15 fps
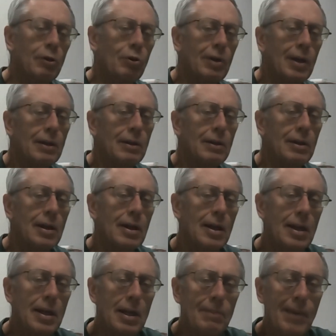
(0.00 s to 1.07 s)
you can
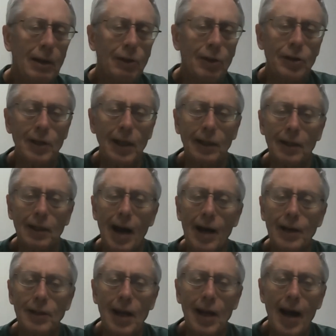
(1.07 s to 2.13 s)
email us at
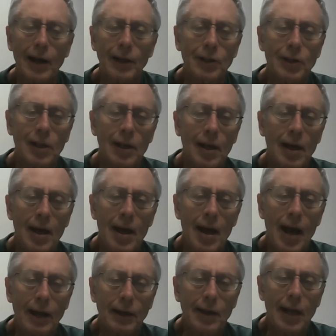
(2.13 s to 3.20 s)
contact
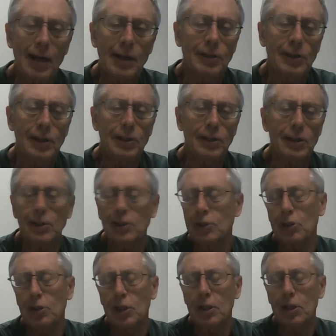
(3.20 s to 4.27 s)
at
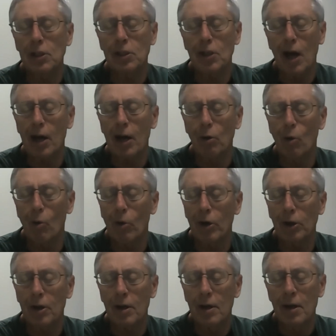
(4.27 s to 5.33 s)
dot Uh,
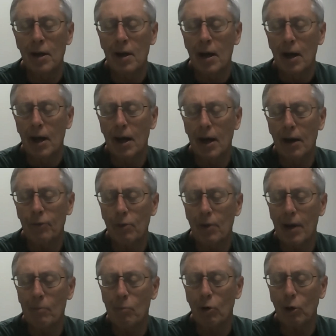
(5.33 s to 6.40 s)
if you
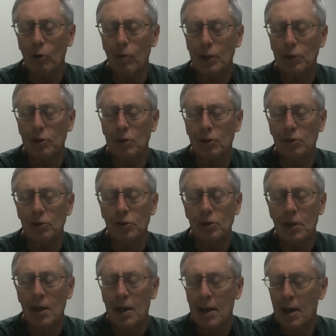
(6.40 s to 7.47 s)
have more
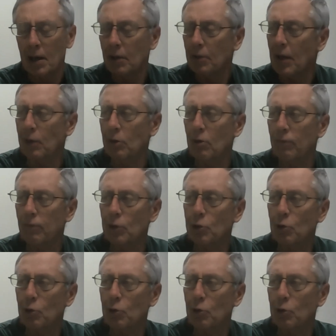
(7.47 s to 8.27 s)
questions, thank you for